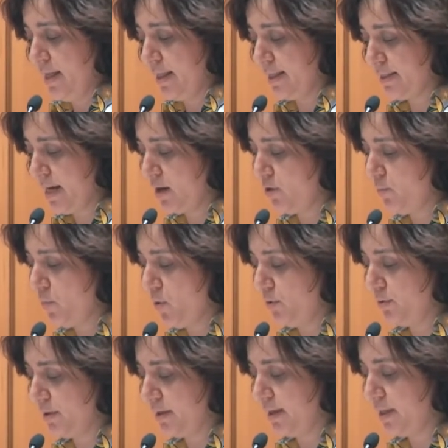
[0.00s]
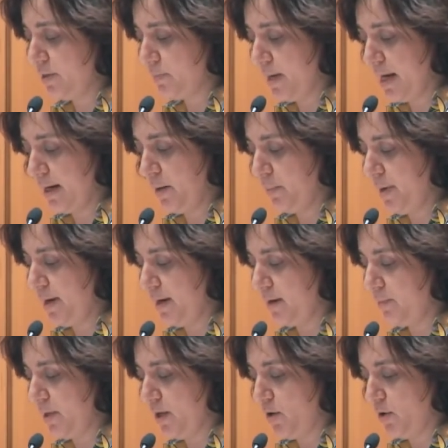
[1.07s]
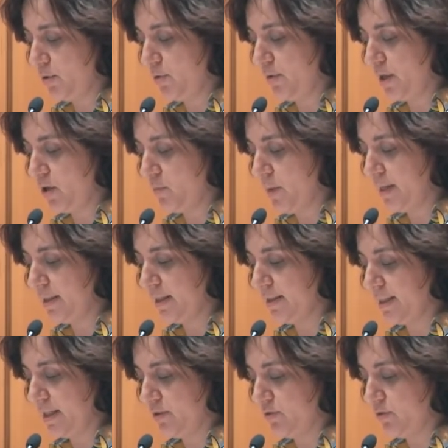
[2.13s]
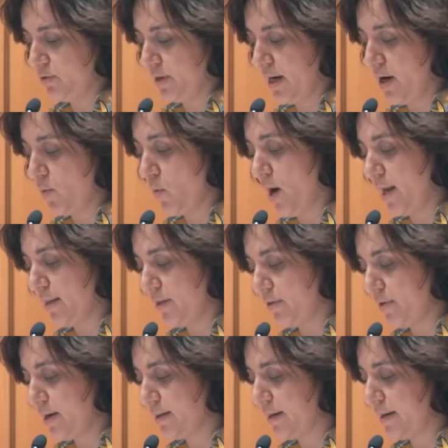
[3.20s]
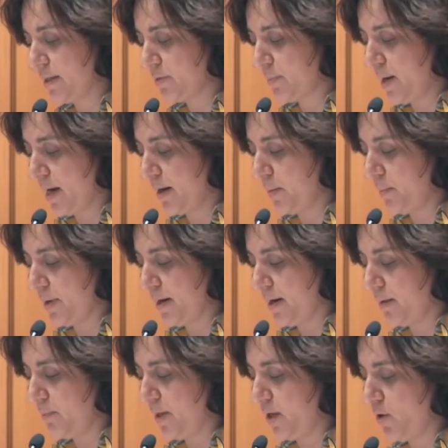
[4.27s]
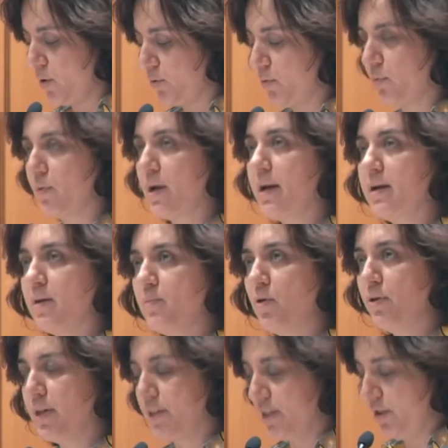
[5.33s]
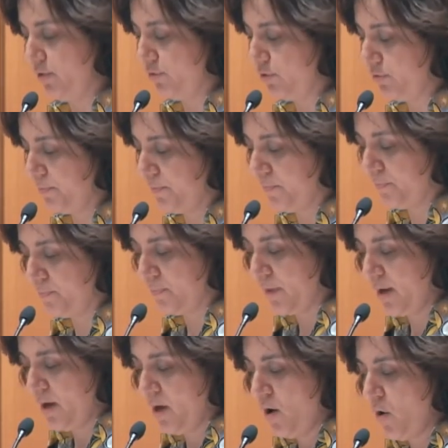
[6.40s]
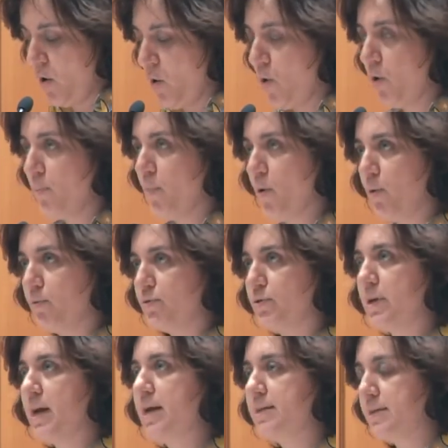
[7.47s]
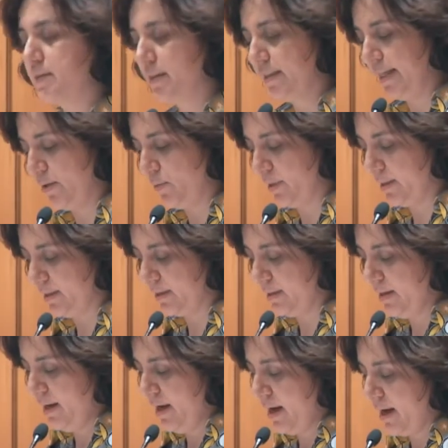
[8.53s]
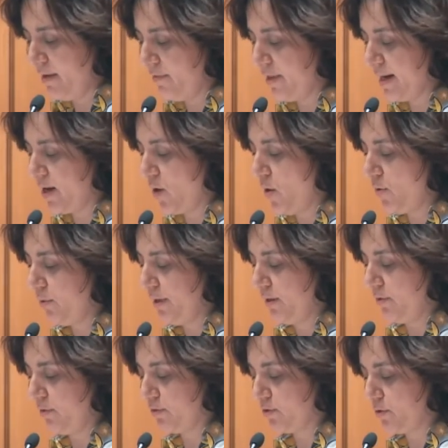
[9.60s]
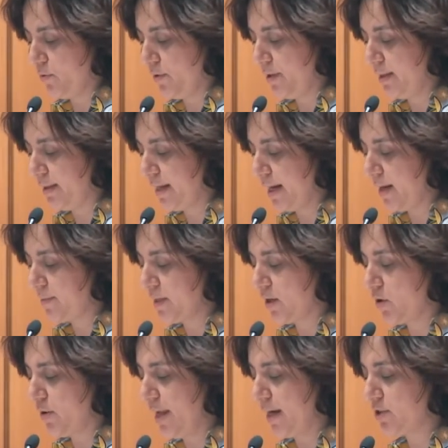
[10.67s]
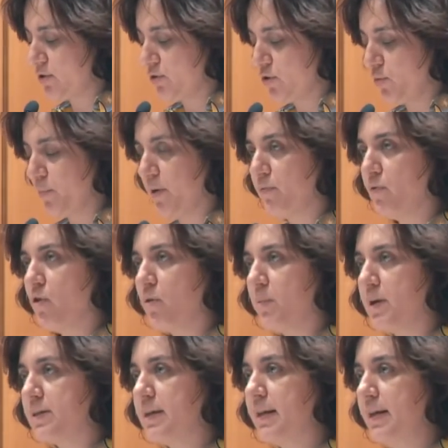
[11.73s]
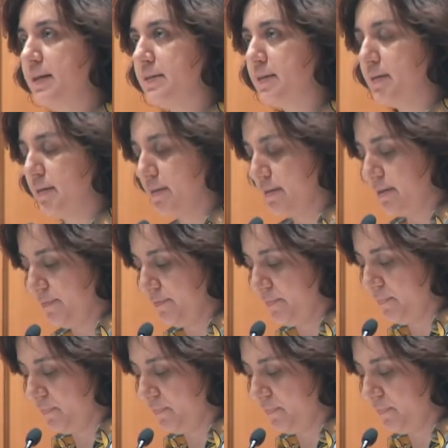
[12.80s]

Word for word: The second mode and his plagal pair belong to the chromatic genus, and while the third and his plagal pair belong to enharmonic genus. All modes, as in antiquity, have their own ethos, with intelligible connections to performers and listeners.